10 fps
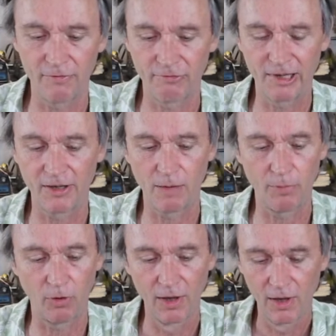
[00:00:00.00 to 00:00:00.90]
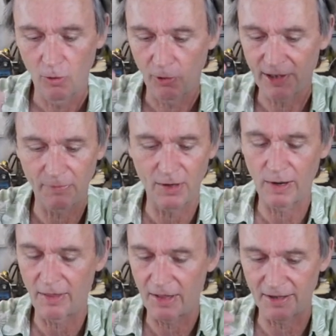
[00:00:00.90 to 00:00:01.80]
for example, or something
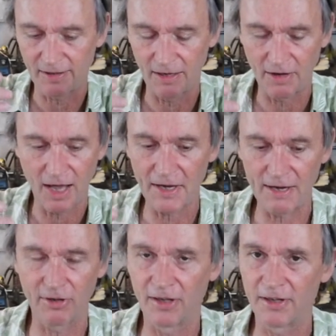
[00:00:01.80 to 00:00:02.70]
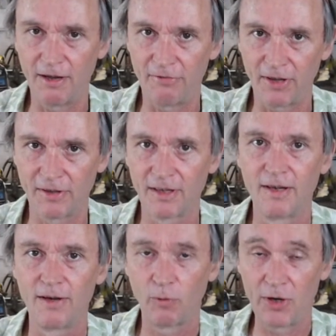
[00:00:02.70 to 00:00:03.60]
where there's an uneven surface
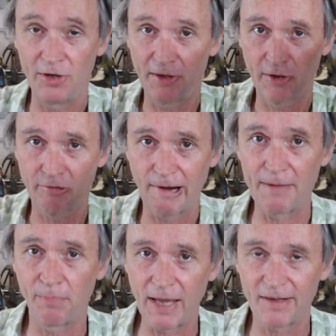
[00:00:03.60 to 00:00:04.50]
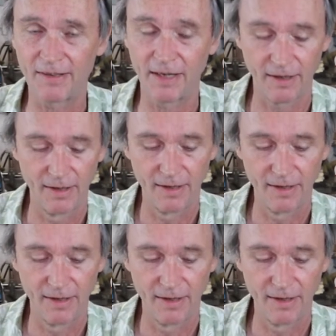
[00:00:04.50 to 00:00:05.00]
where you need to drape plastic.